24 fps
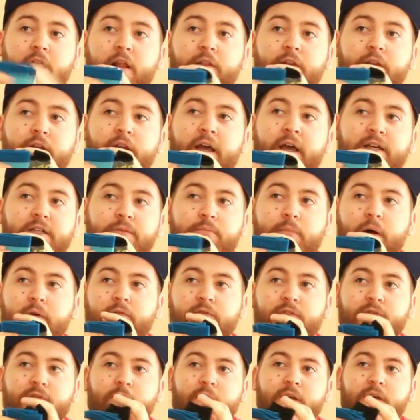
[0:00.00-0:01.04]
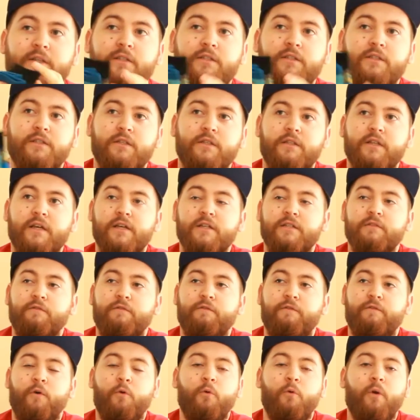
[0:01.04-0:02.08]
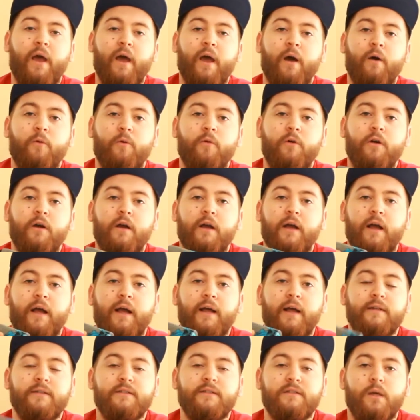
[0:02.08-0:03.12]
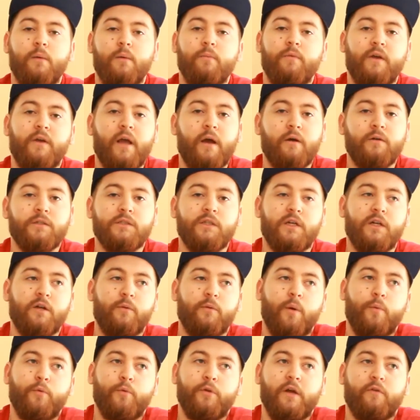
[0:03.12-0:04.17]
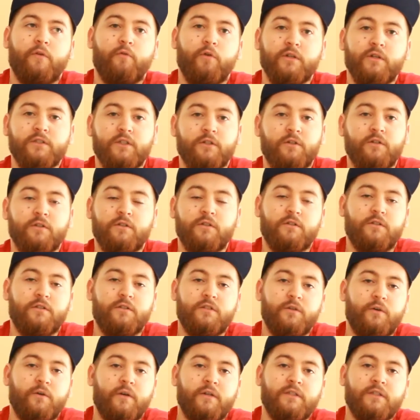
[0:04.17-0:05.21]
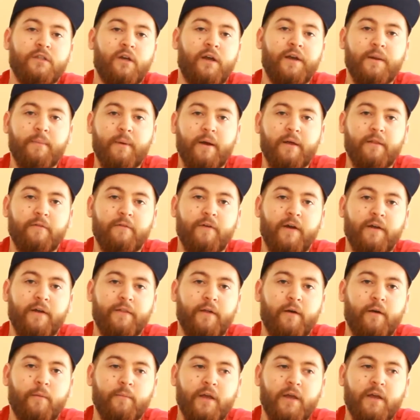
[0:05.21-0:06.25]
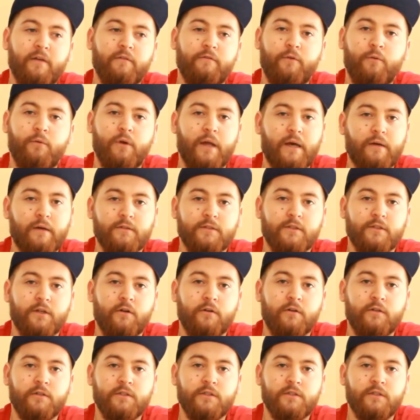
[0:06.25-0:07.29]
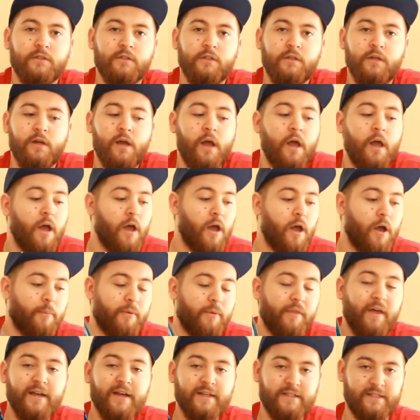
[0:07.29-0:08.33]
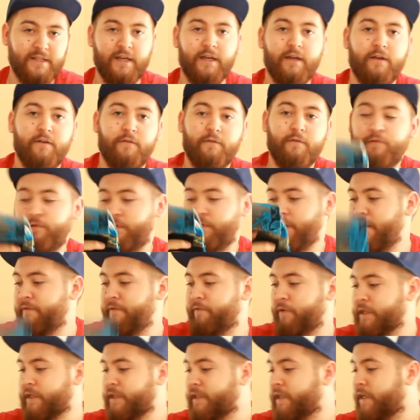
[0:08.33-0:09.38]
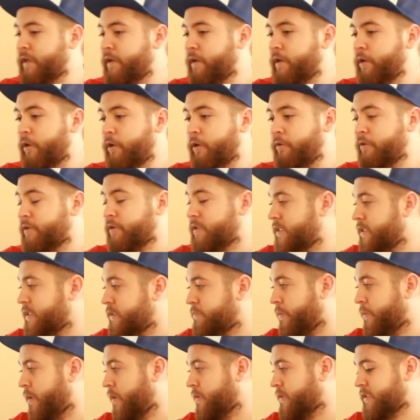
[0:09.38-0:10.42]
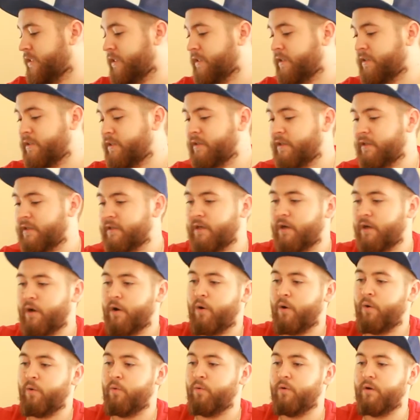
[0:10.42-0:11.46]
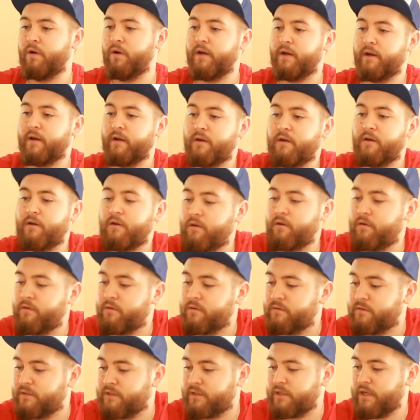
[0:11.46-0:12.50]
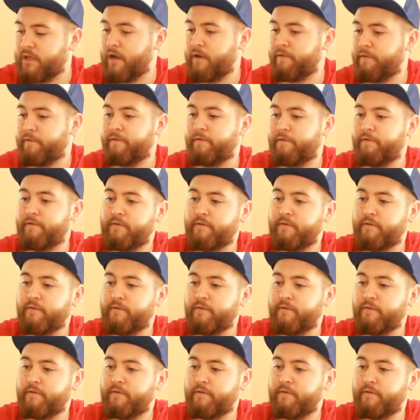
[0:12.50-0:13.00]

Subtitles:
Next month's ones, there's Fallout and something else. I don't remember the other ones. I got too excited about the fact that I'm getting Fallout socks. But that is it for everything across these boxes. There's a whole lot of stuff.